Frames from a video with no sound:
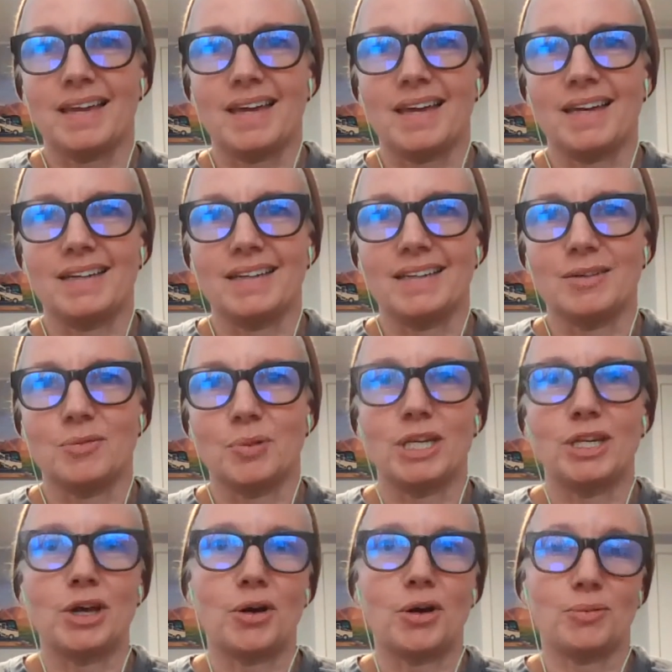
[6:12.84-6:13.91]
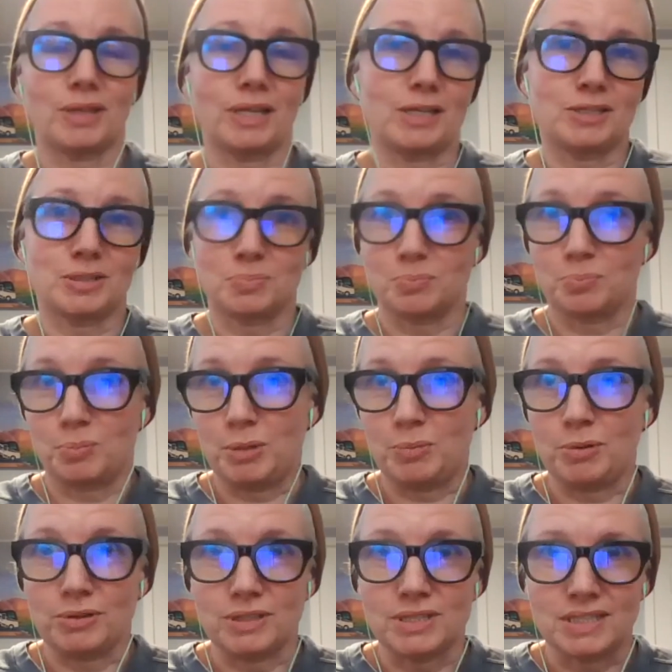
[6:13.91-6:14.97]
And we know like
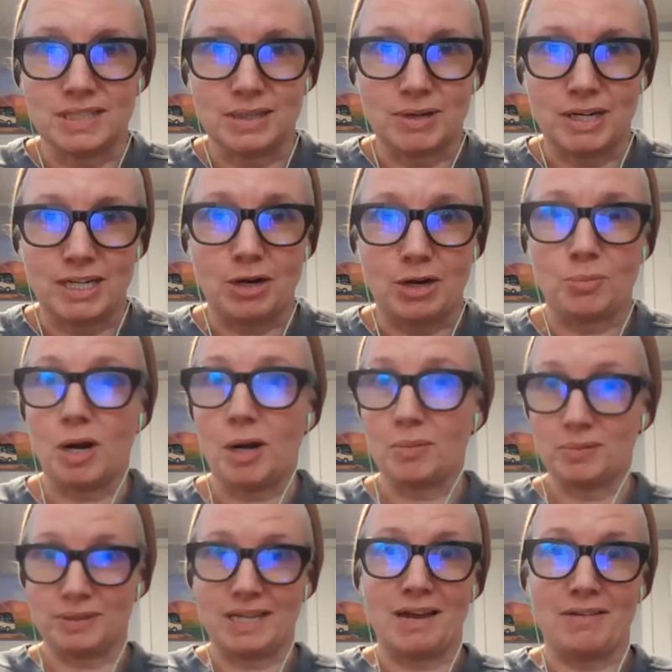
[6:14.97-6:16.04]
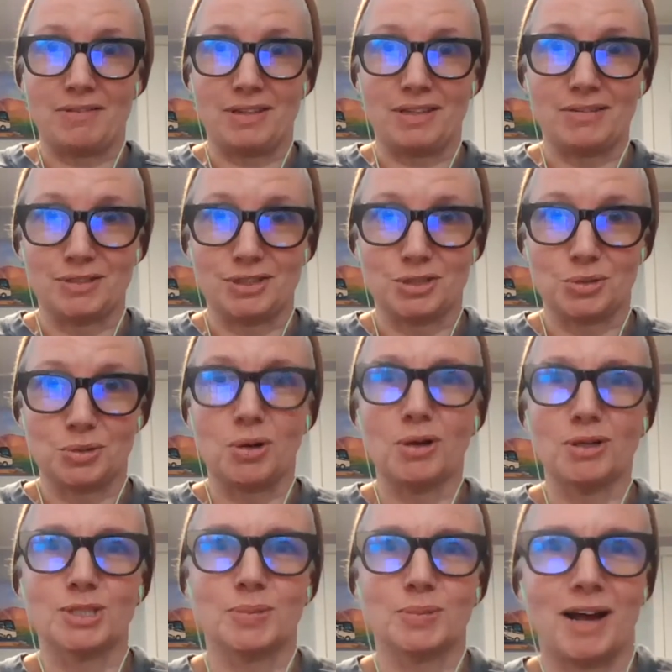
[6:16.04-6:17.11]
people listening right now are probably having that visceral
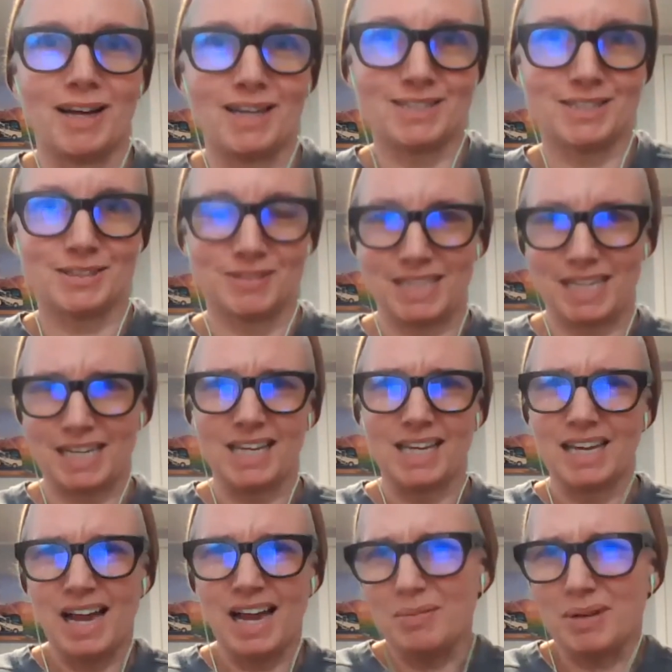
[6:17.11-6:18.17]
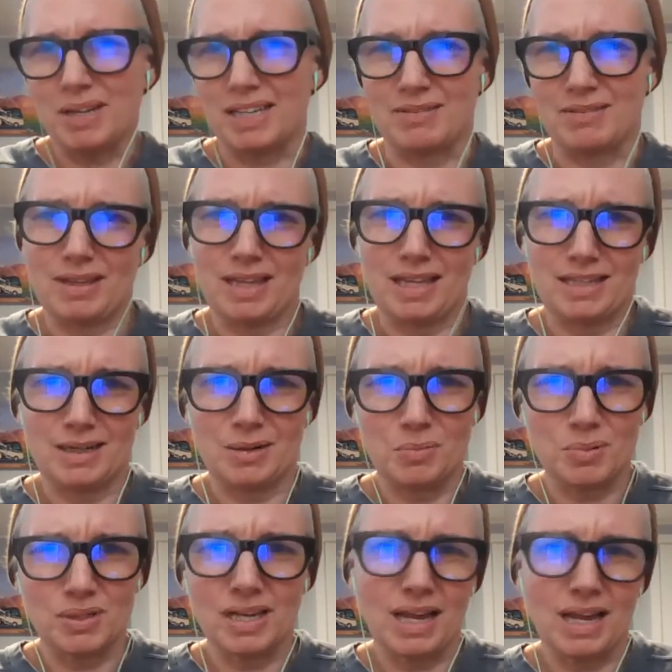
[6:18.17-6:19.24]
response. It's like, I'm not giving that
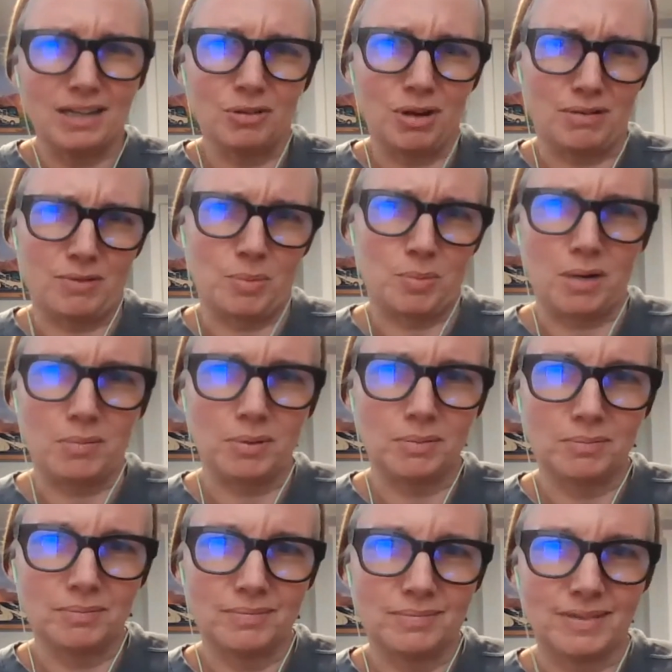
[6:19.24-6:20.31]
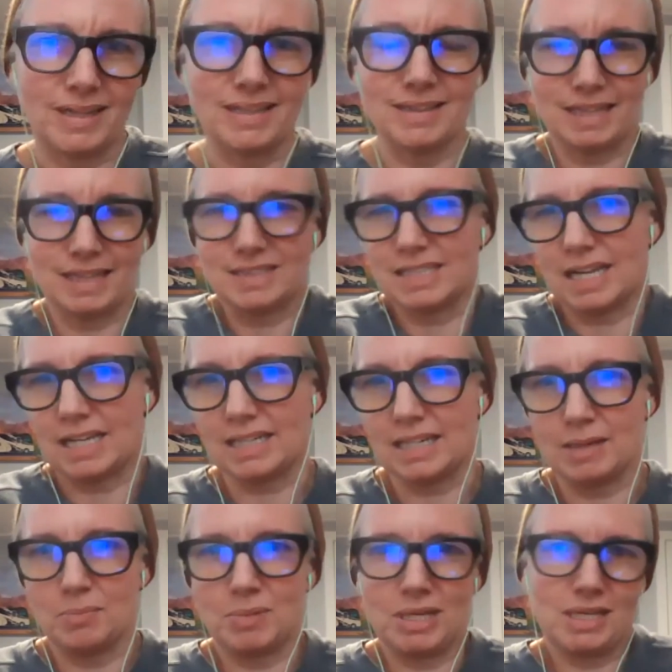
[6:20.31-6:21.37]
up, but I don't have a problem, right? That's that
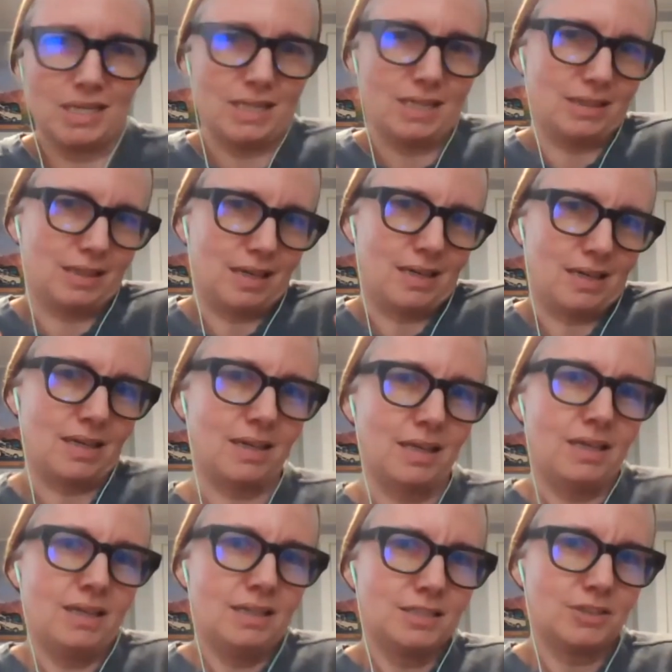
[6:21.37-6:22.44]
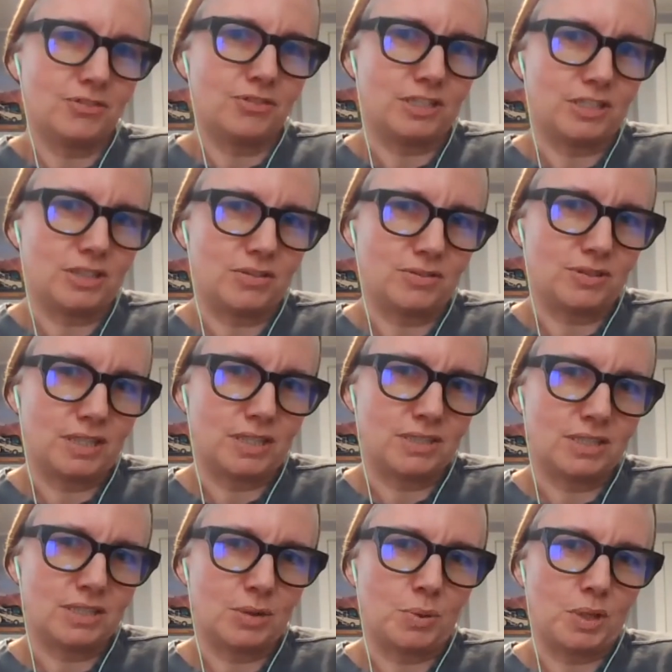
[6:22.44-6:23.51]
immediate like
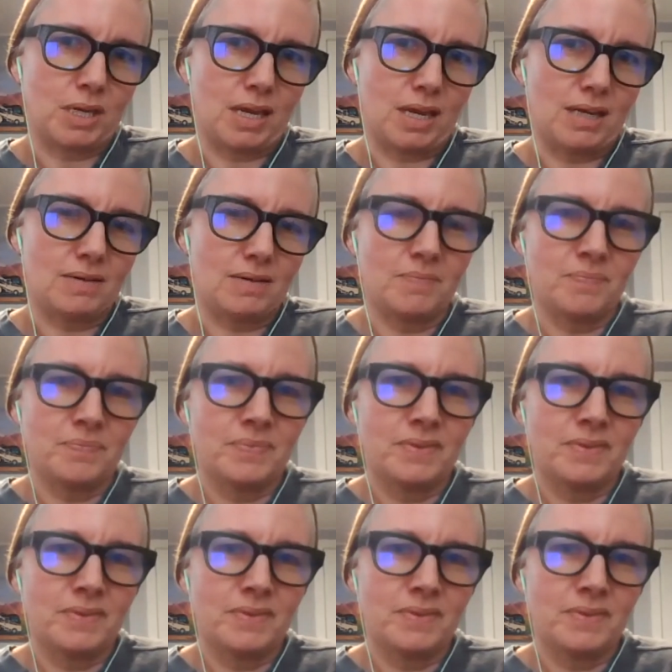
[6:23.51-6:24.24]
defensiveness that we get.